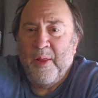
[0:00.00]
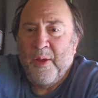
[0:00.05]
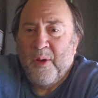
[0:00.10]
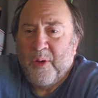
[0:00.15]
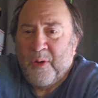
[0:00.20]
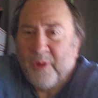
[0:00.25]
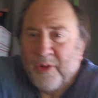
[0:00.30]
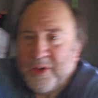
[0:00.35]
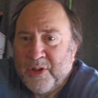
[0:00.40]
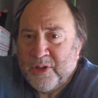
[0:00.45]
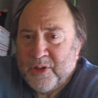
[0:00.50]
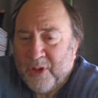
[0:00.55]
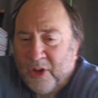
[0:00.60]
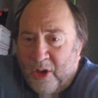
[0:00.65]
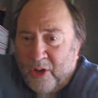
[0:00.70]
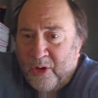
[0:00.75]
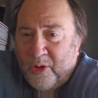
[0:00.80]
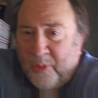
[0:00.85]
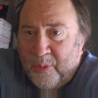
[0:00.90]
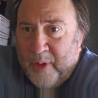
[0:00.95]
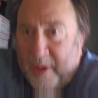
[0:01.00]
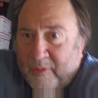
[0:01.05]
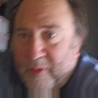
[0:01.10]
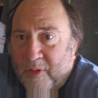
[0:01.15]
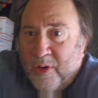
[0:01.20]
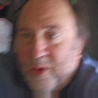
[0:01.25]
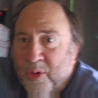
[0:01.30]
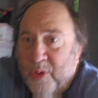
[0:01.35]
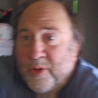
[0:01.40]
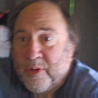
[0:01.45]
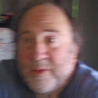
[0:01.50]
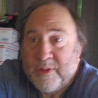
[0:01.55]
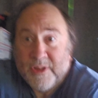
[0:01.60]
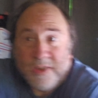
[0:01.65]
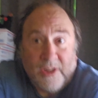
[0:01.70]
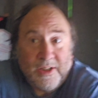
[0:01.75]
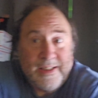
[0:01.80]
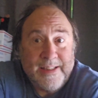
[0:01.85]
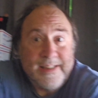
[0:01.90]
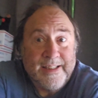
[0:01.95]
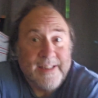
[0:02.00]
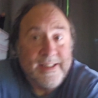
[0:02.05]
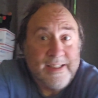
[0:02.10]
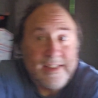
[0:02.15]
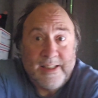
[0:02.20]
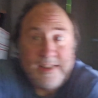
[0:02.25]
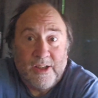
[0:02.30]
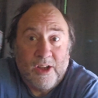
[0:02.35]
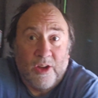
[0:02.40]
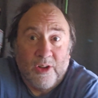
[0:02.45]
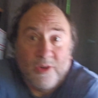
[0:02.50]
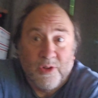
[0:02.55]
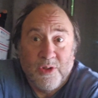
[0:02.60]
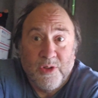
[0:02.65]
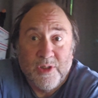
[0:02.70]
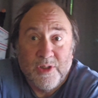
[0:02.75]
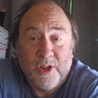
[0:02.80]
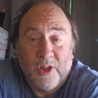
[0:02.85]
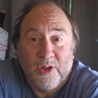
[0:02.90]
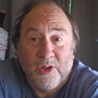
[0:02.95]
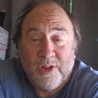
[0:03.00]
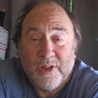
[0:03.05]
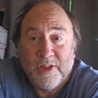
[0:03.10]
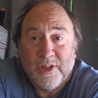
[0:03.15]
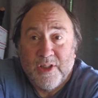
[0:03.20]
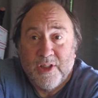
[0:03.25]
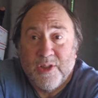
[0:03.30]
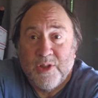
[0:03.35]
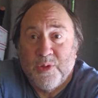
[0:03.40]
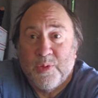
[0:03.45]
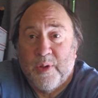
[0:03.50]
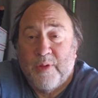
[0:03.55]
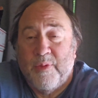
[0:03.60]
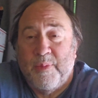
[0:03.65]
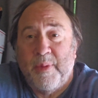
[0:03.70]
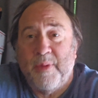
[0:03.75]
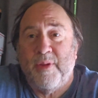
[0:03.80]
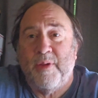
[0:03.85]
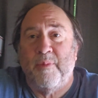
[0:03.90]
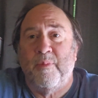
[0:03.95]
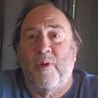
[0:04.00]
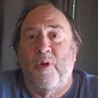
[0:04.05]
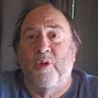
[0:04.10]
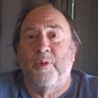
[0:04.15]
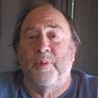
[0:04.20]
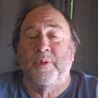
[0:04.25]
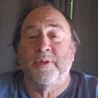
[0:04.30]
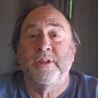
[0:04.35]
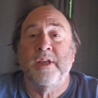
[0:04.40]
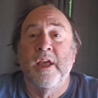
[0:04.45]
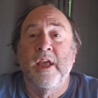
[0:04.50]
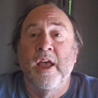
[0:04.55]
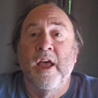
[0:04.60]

or your daughter or whatever, or sons, daughters and sons, whatever, maybe you have multiples.